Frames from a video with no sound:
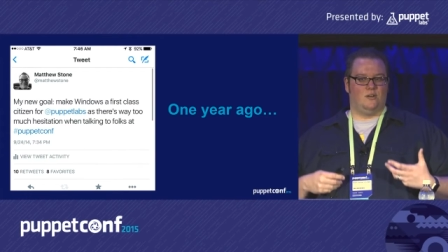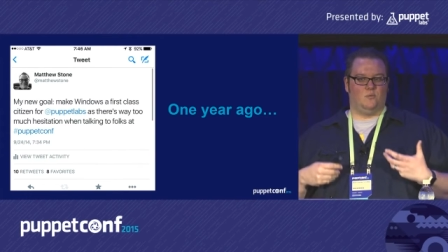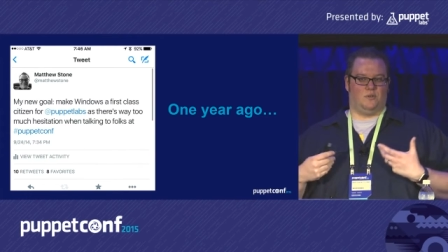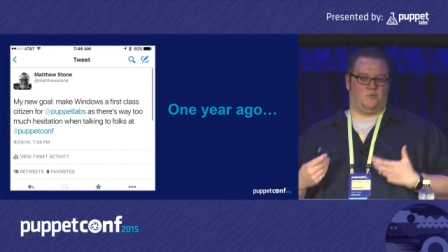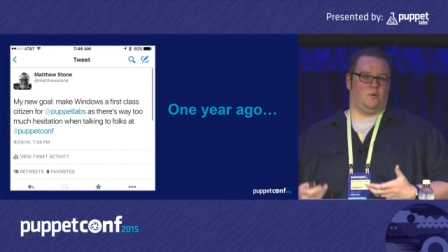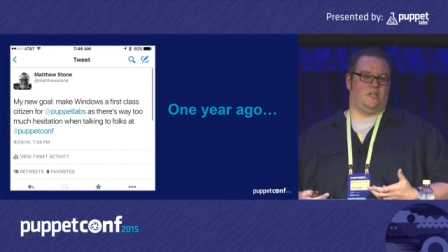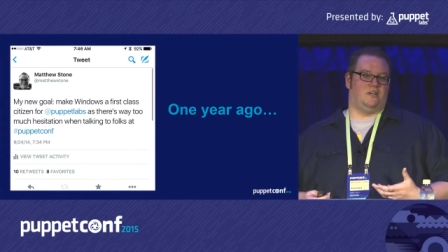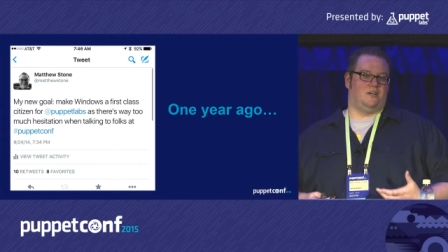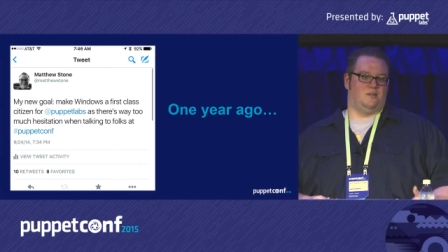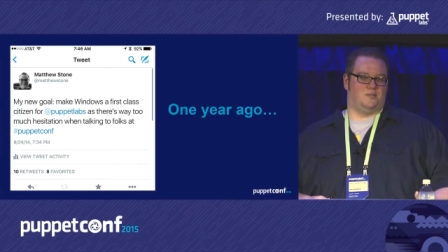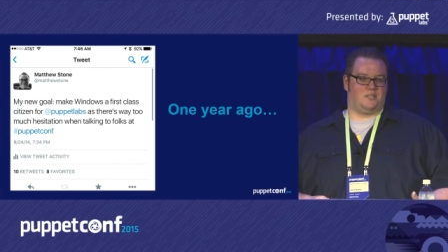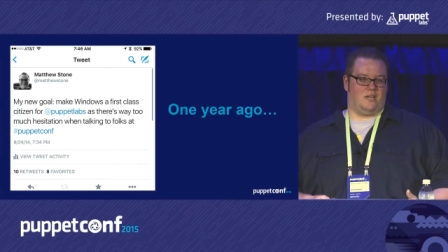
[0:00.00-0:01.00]
with
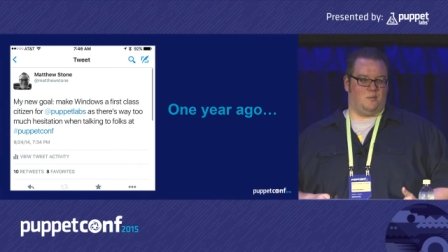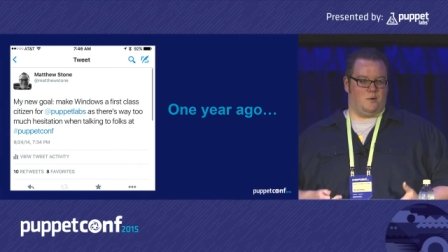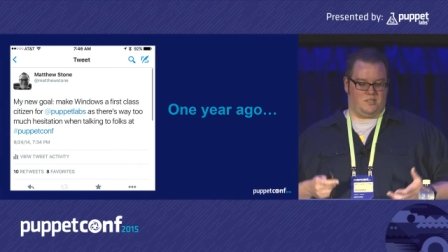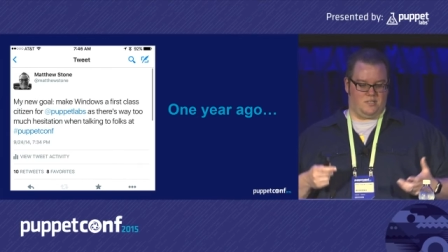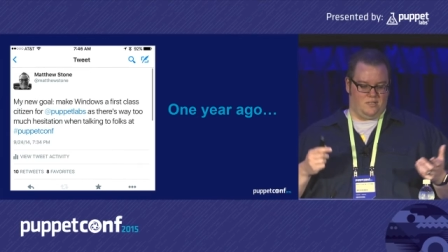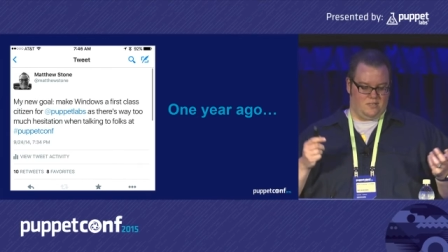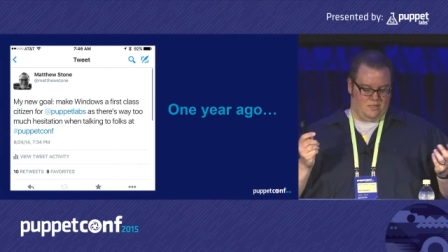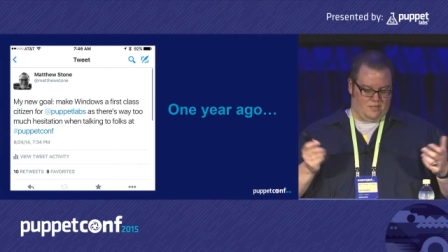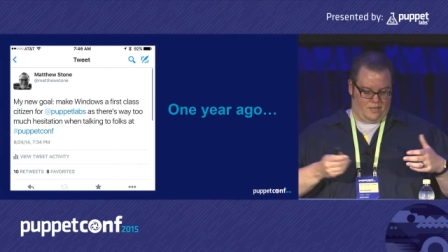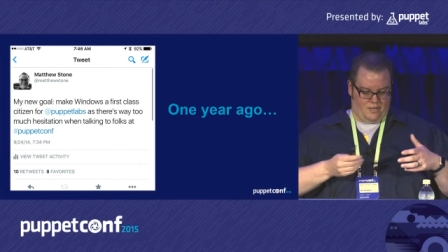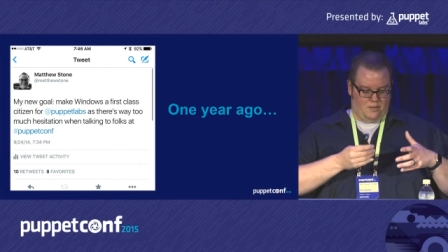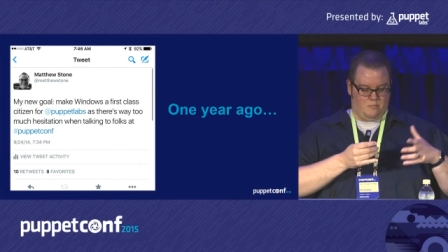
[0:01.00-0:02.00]
Windows that wasn't
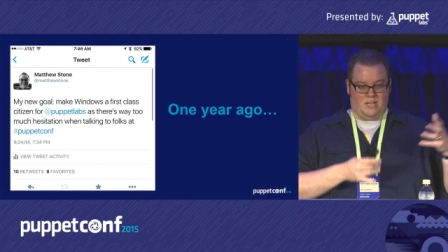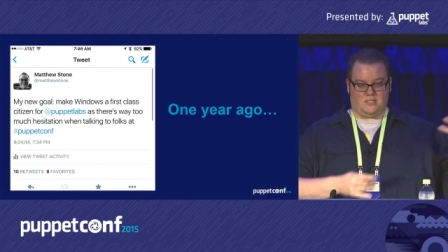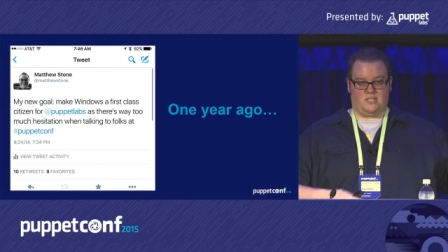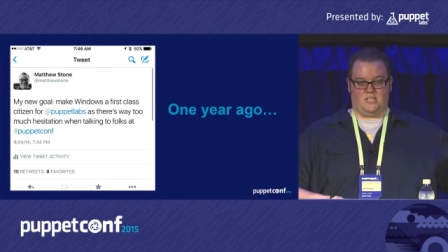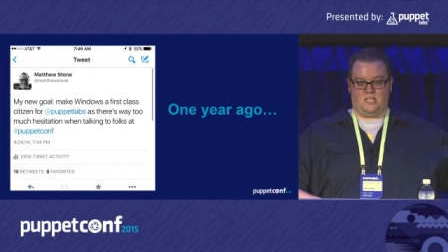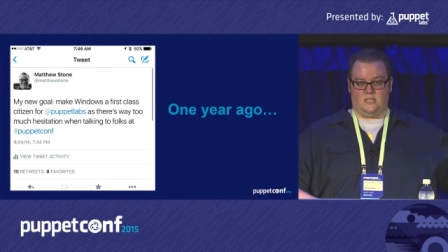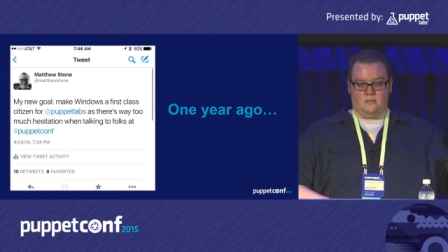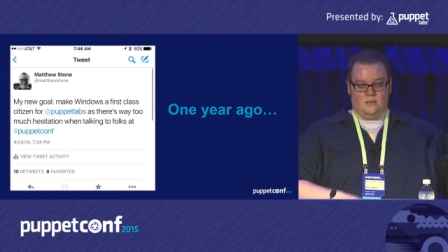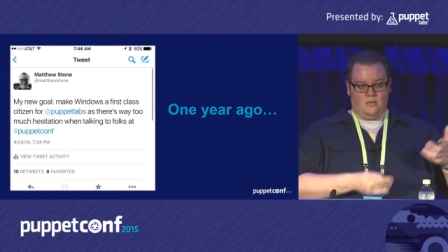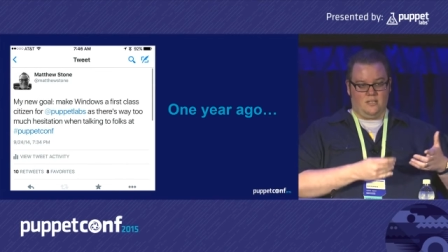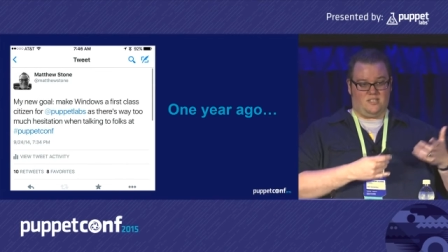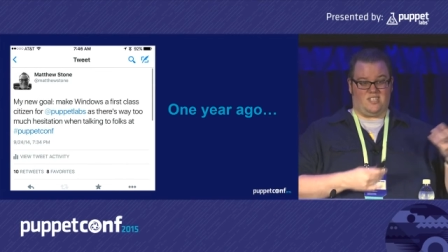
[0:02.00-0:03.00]
like a messy
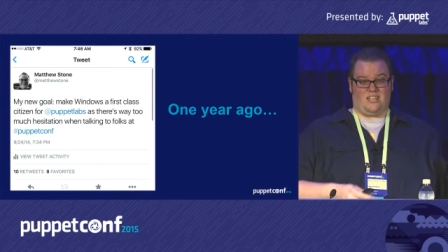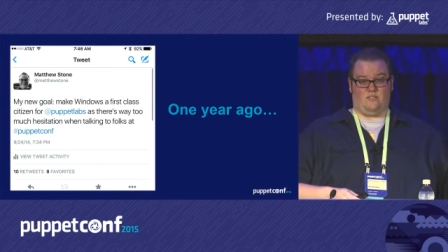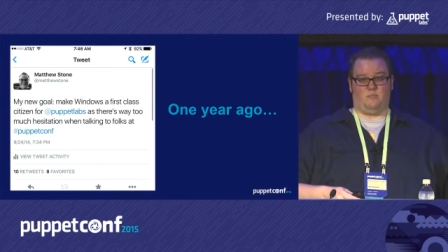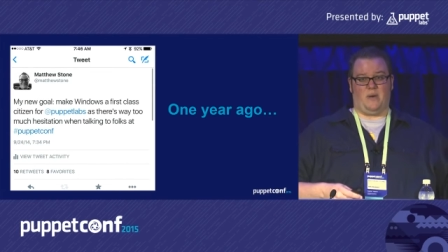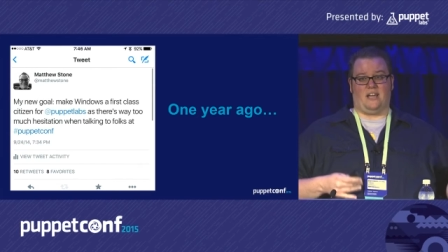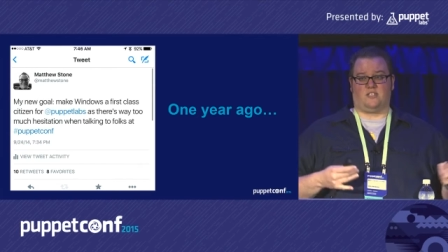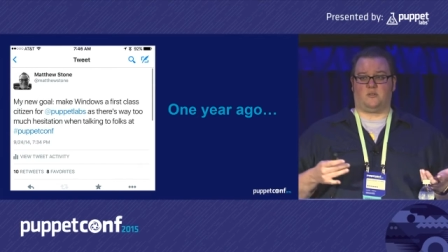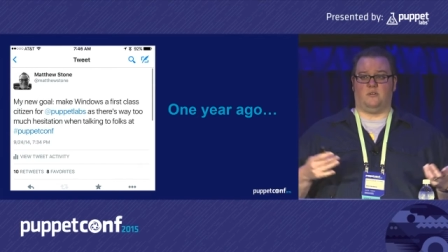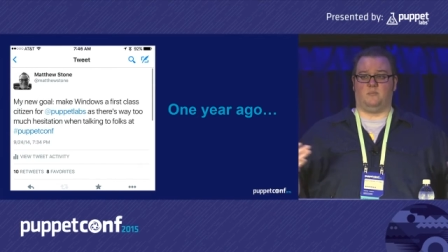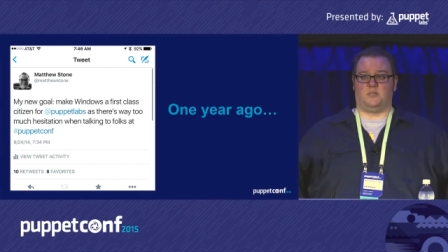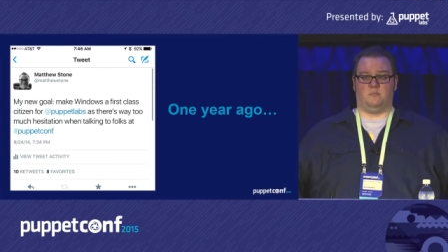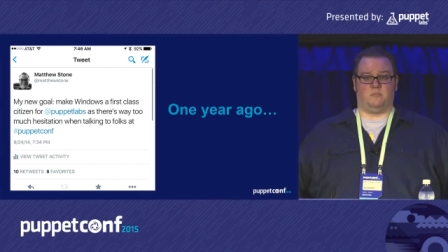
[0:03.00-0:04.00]
set of batch
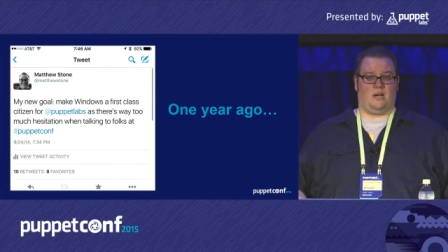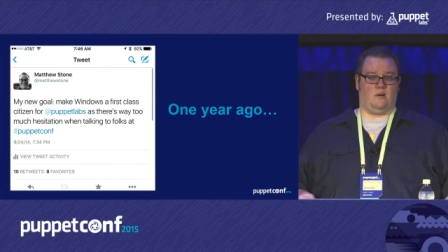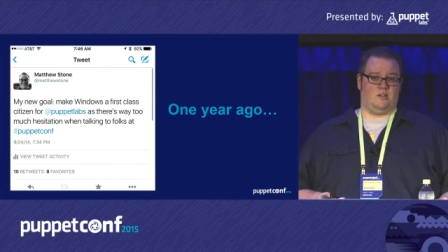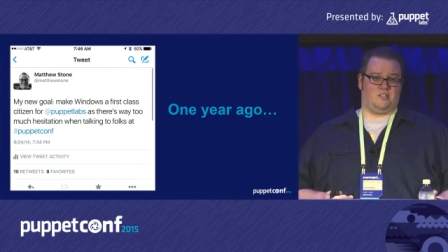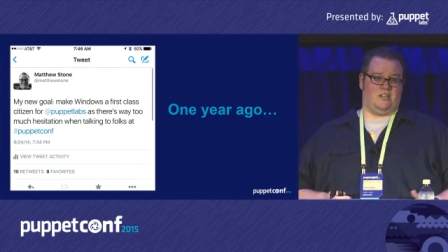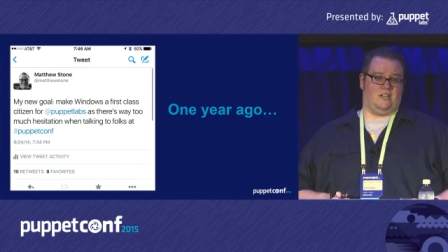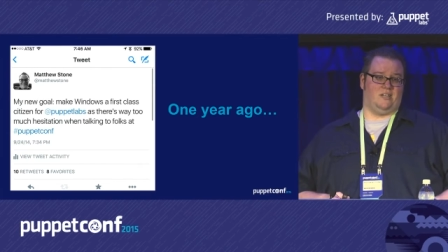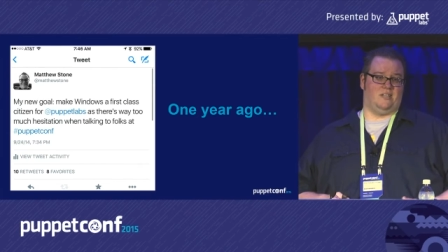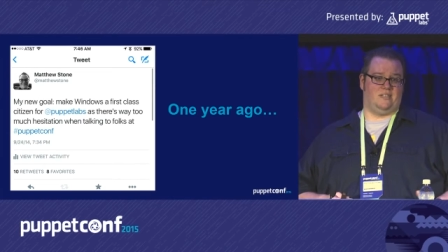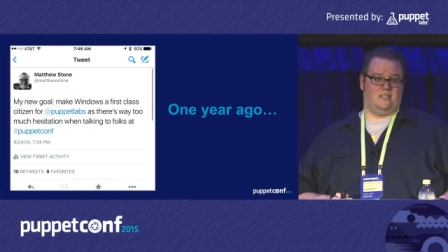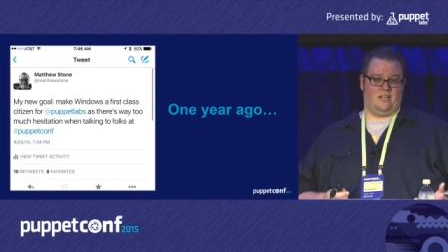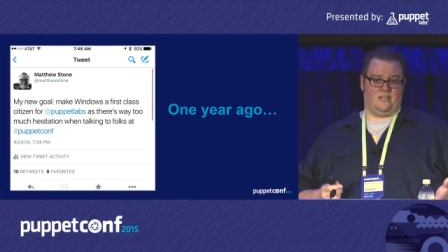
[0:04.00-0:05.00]
scripts in
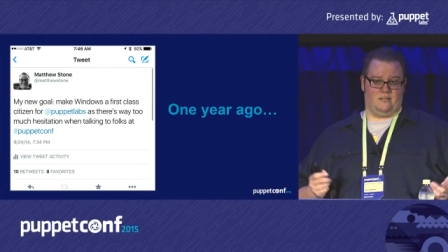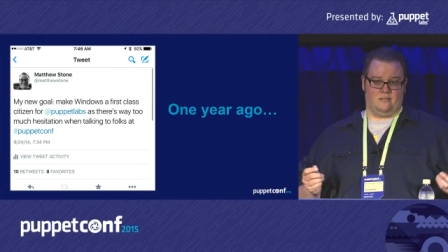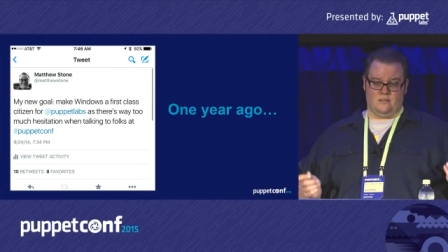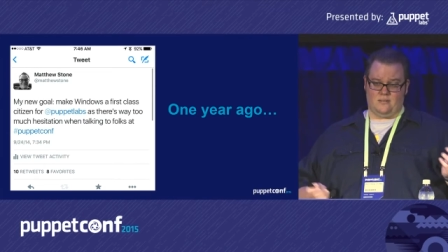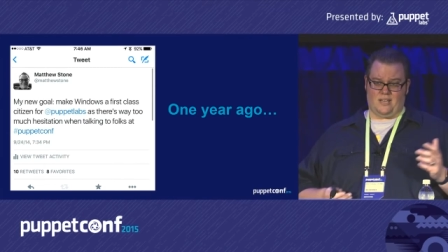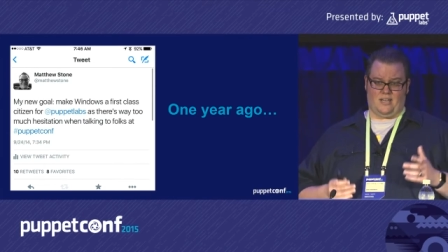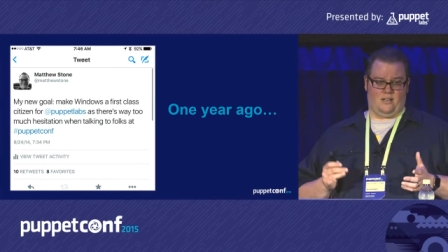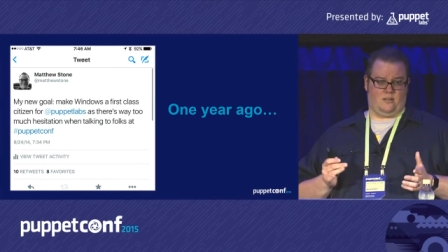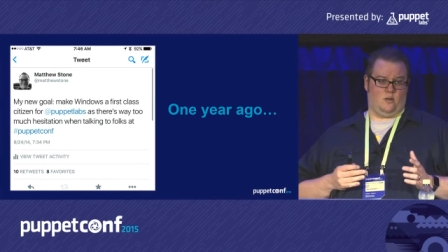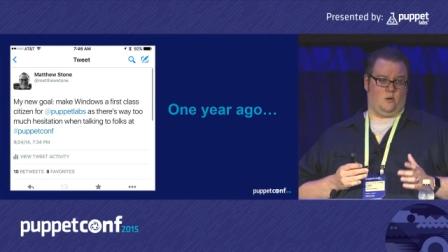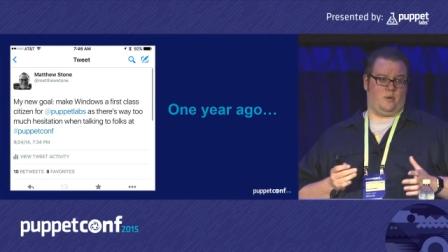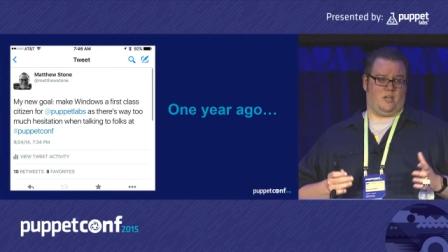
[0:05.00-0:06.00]
PowerShell and, and kind
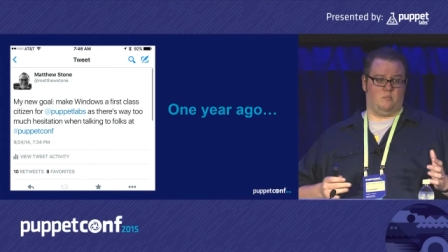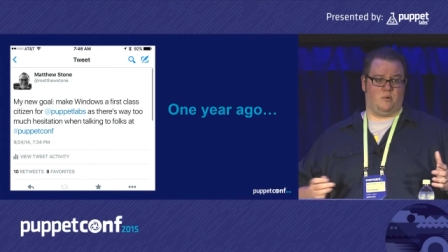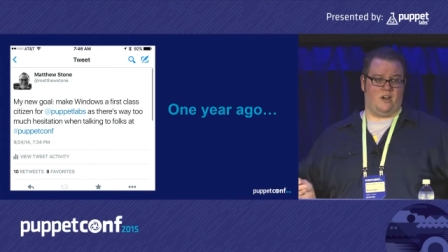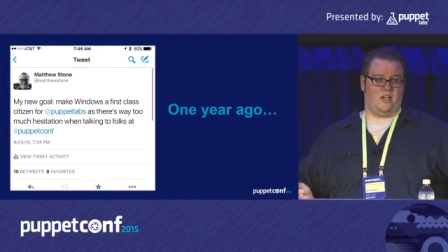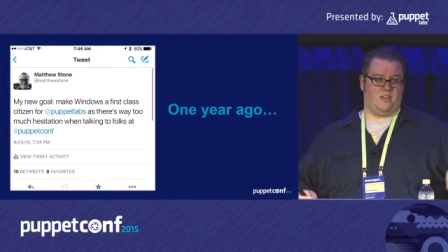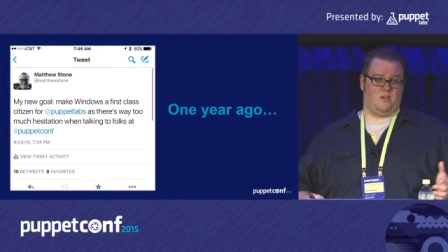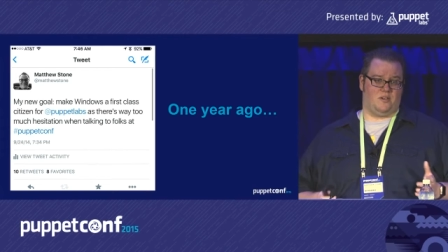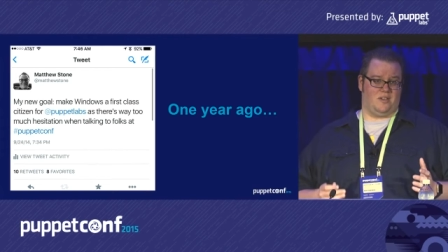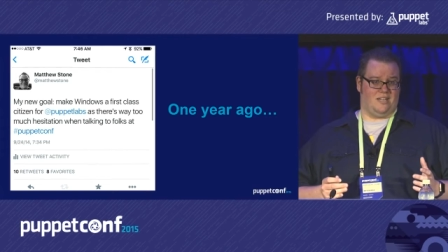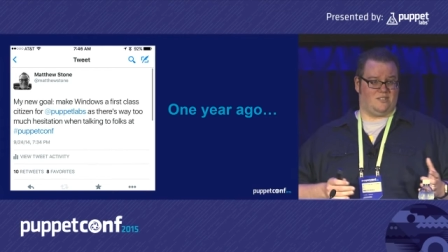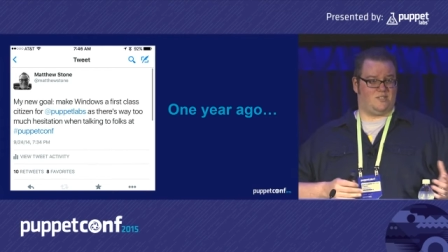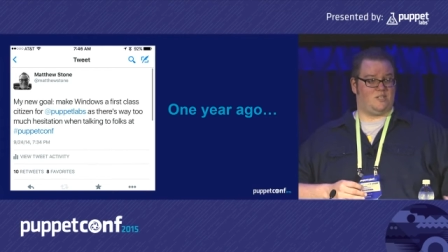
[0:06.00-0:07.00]
of hoping and praying you could
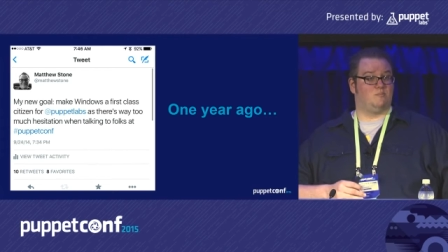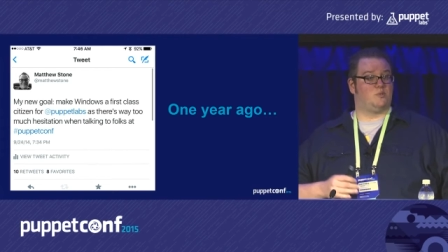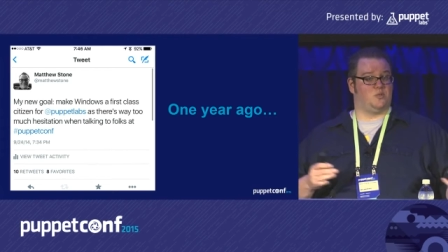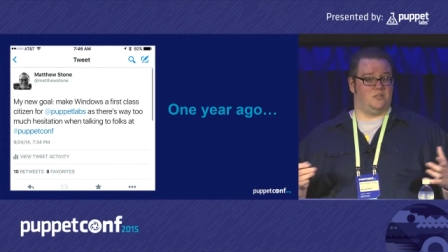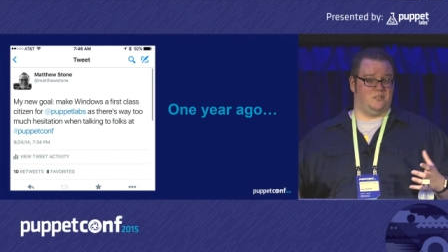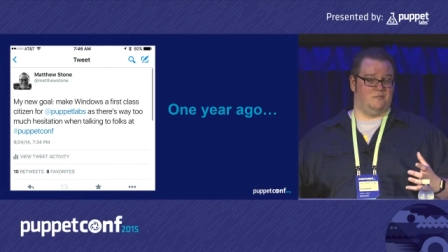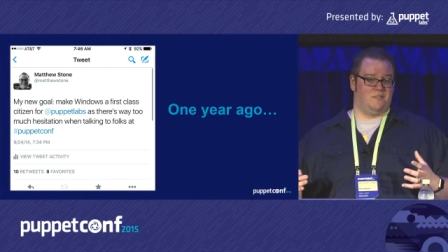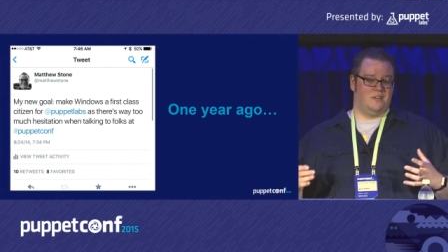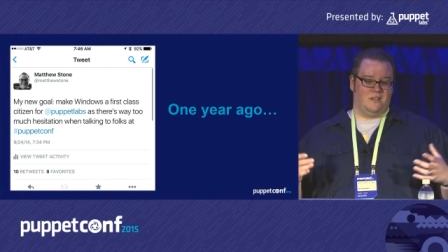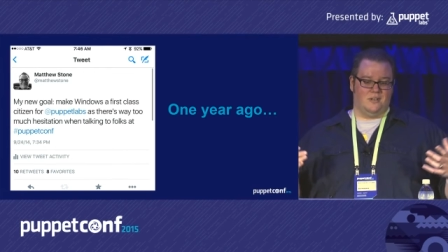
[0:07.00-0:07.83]
get some sort of